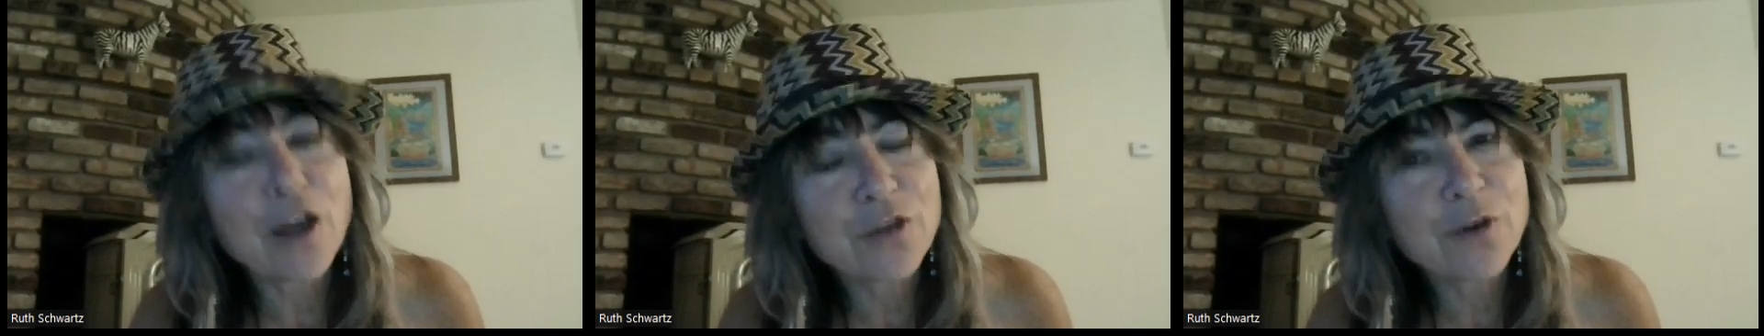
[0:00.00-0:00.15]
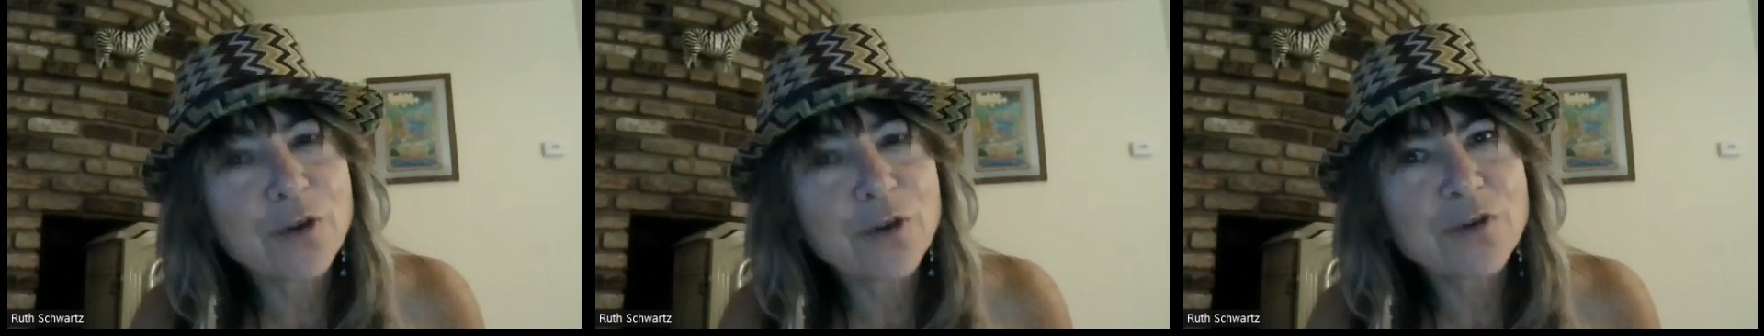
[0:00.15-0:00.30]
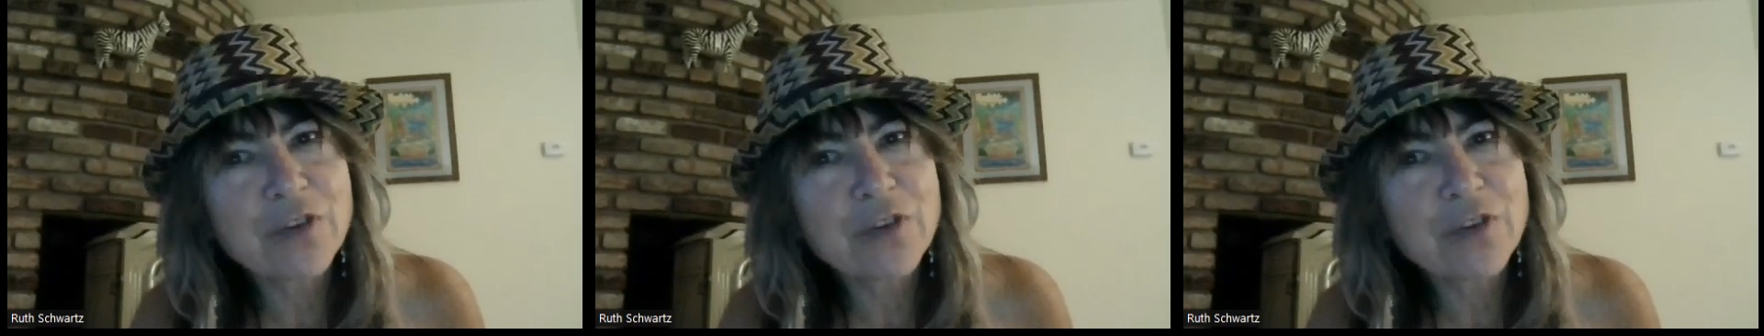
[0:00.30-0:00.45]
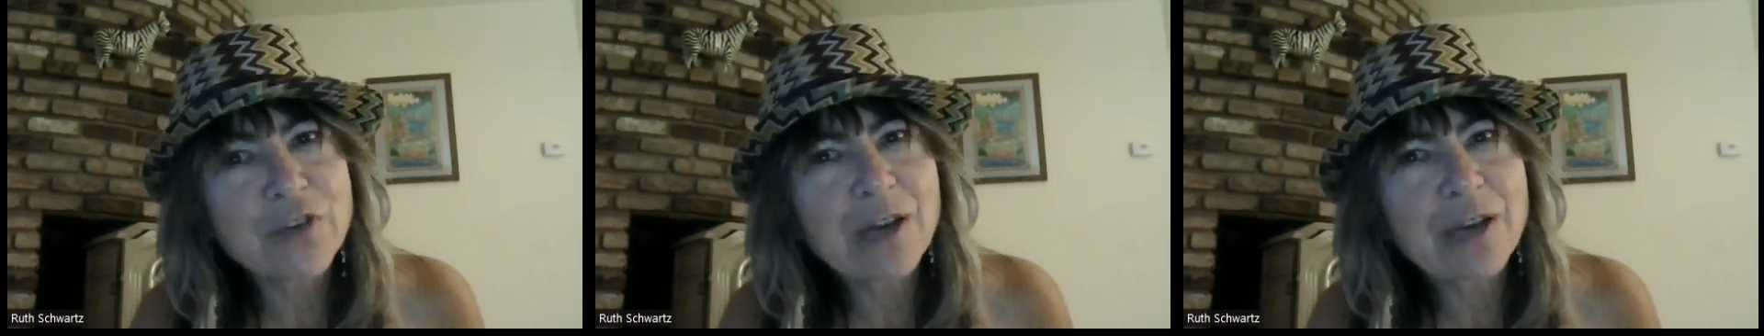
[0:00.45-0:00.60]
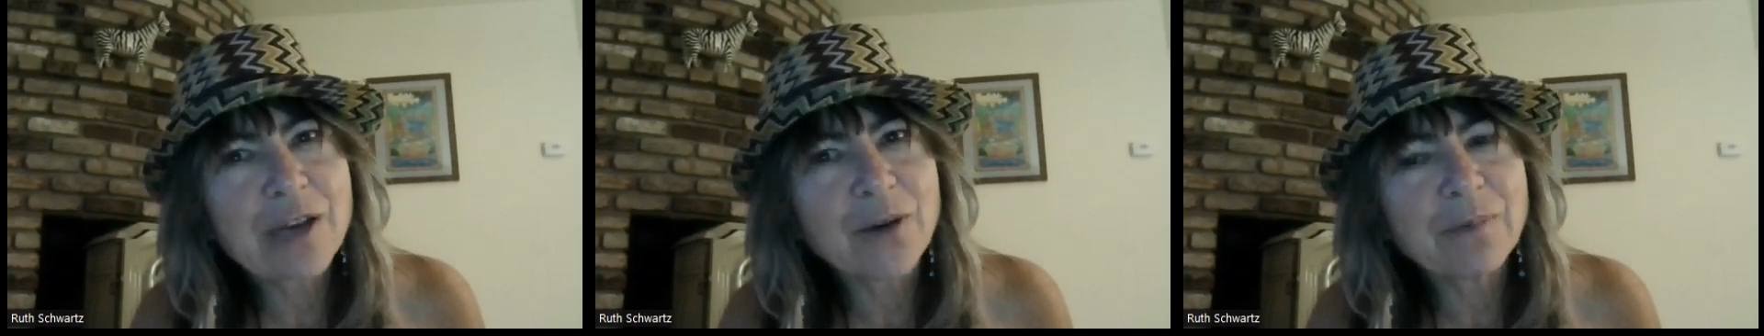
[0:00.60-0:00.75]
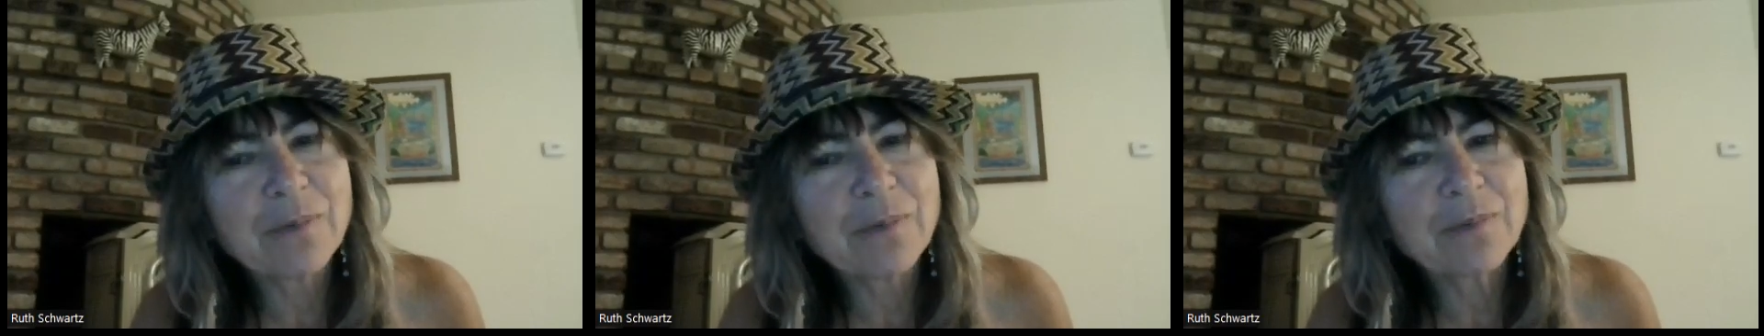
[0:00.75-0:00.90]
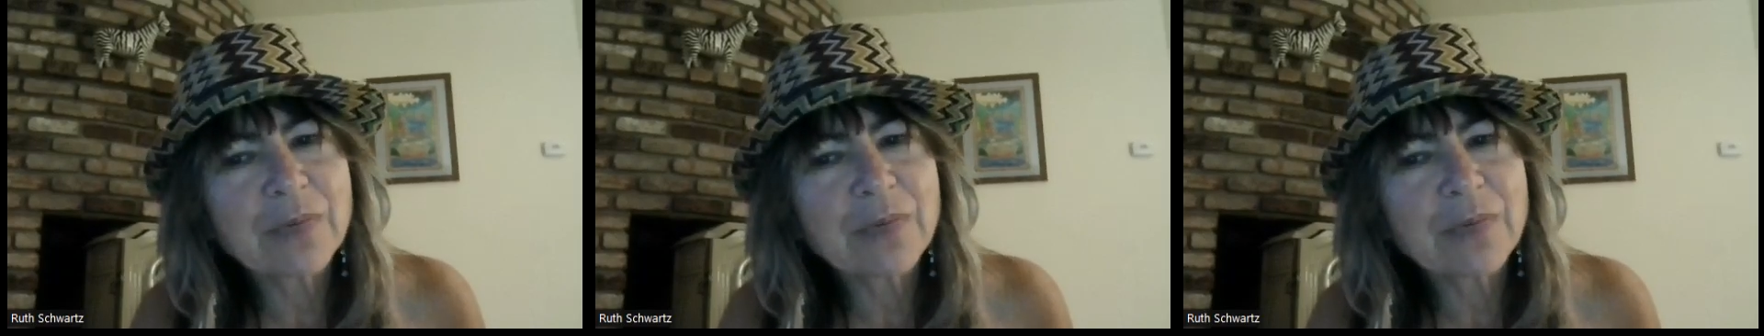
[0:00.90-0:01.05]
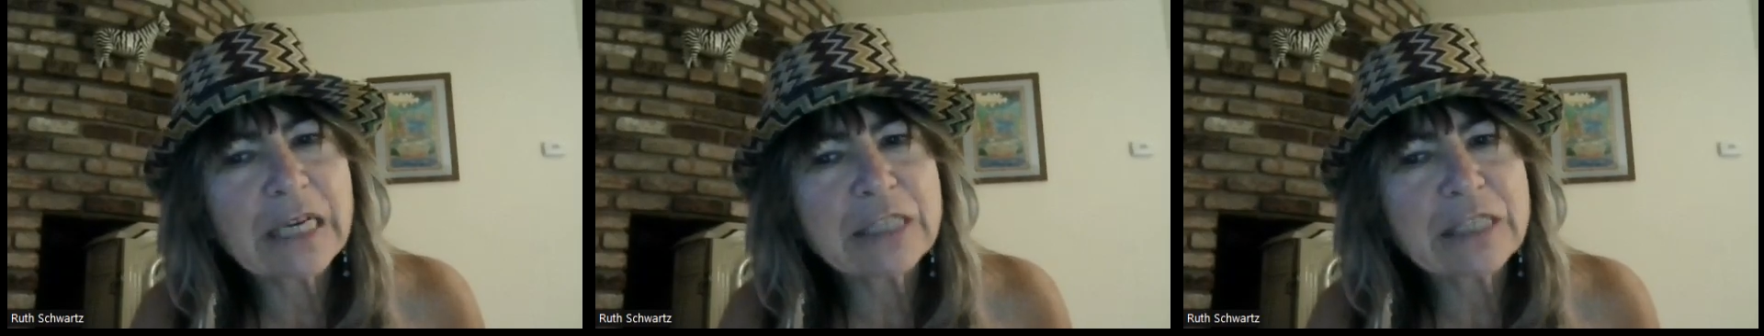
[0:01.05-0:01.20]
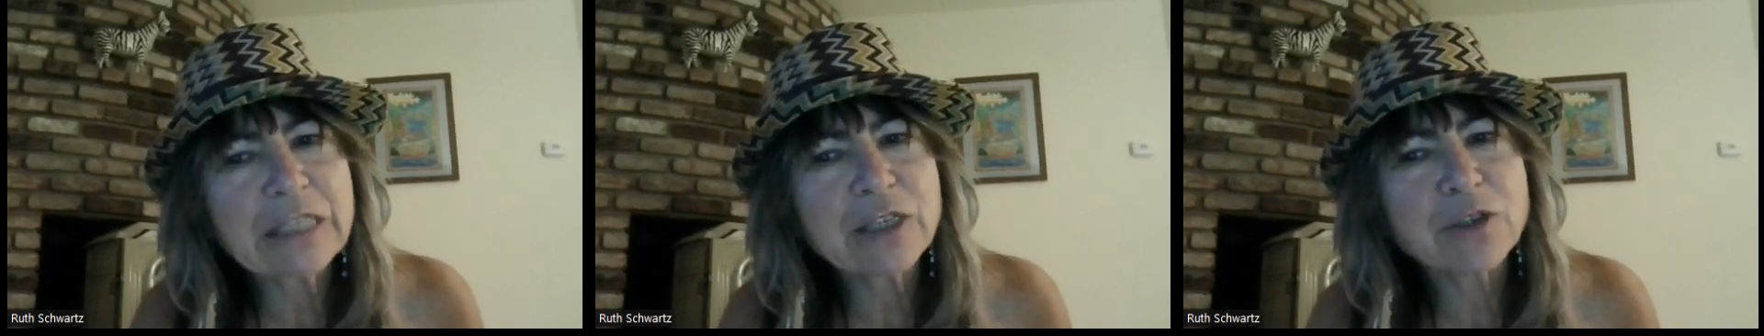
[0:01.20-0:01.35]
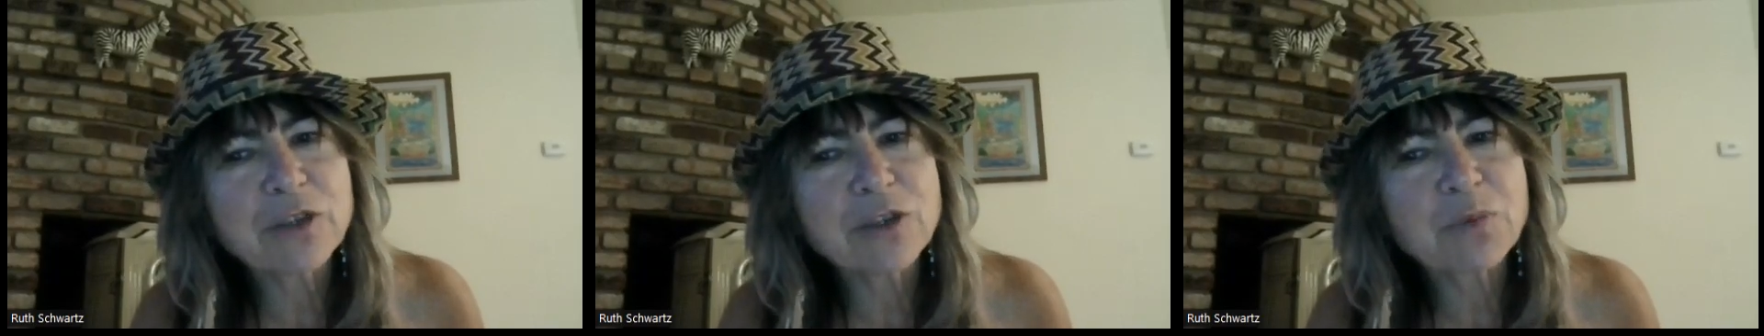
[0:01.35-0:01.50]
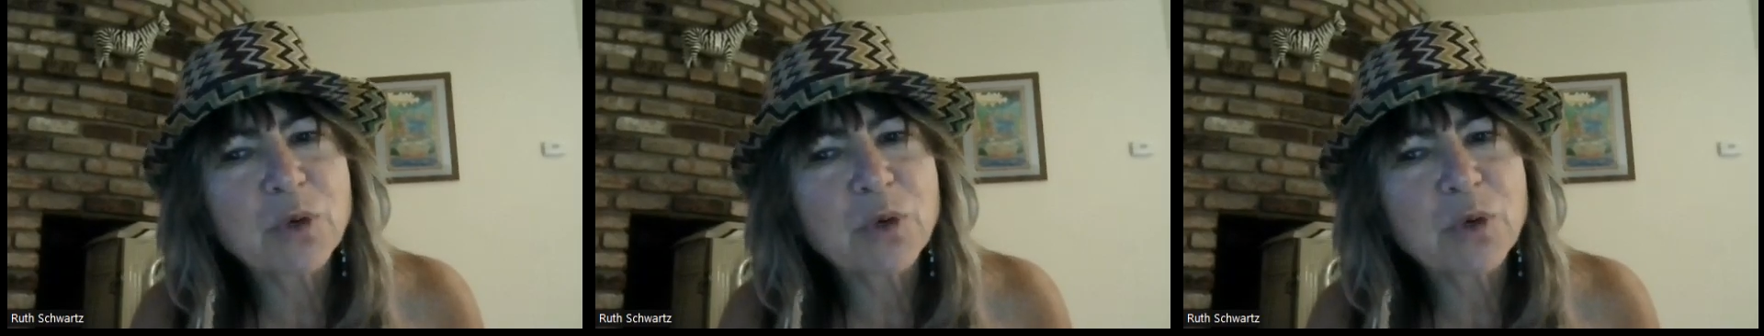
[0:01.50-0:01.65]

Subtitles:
third video because there's